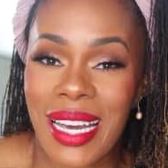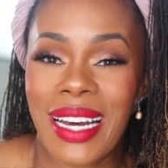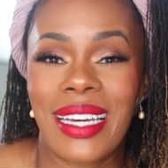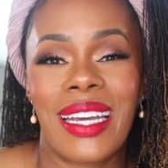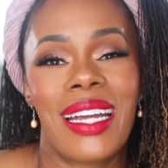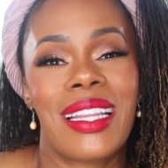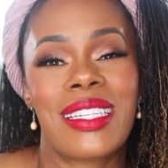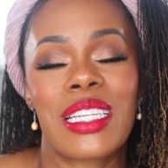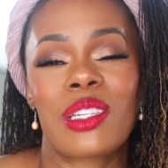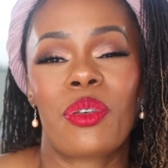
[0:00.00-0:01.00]
Again,
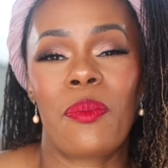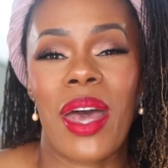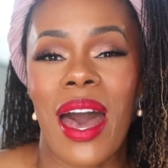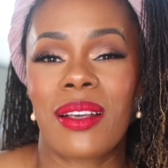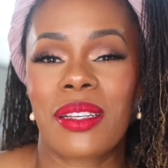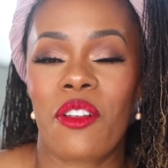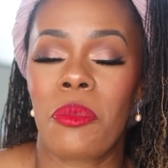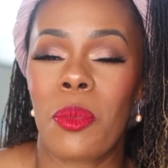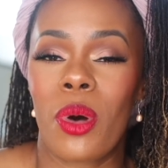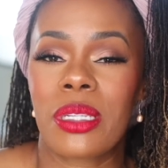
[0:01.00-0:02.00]
this is from the house of
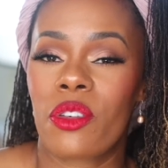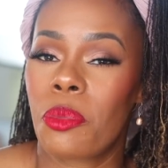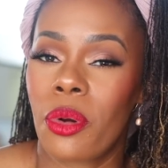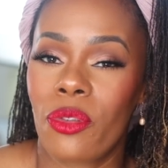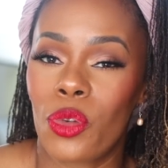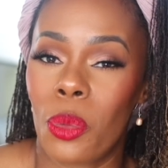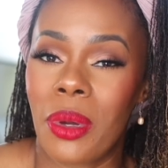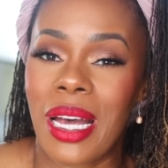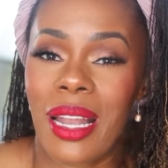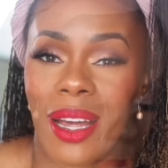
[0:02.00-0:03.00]
Memoirs of a Perfume
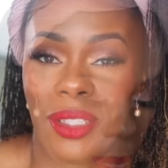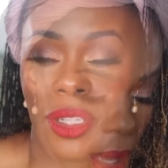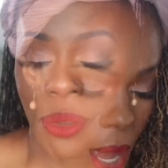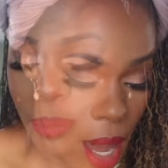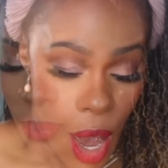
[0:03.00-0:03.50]
Collector.